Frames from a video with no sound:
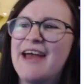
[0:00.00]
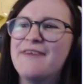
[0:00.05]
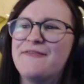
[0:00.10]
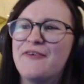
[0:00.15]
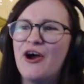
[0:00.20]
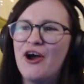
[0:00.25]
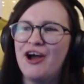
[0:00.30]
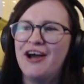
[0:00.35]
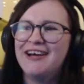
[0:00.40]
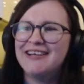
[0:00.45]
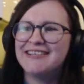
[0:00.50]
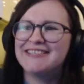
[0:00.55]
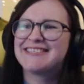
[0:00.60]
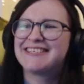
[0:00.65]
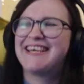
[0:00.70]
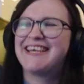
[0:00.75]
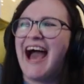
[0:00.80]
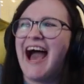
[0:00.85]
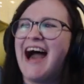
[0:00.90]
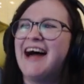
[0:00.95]
I've
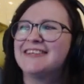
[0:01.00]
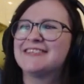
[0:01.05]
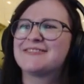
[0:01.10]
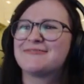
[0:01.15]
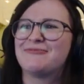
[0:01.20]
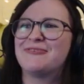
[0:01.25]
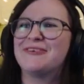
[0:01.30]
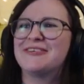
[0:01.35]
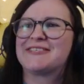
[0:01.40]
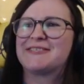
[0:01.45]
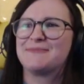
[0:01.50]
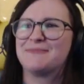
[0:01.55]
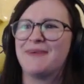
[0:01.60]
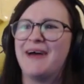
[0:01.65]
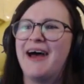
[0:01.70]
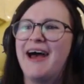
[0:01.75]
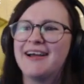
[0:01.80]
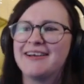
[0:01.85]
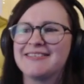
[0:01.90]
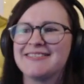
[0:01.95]
earned Cal's
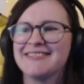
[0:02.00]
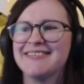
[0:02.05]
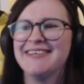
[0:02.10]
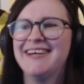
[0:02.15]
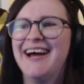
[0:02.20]
respect.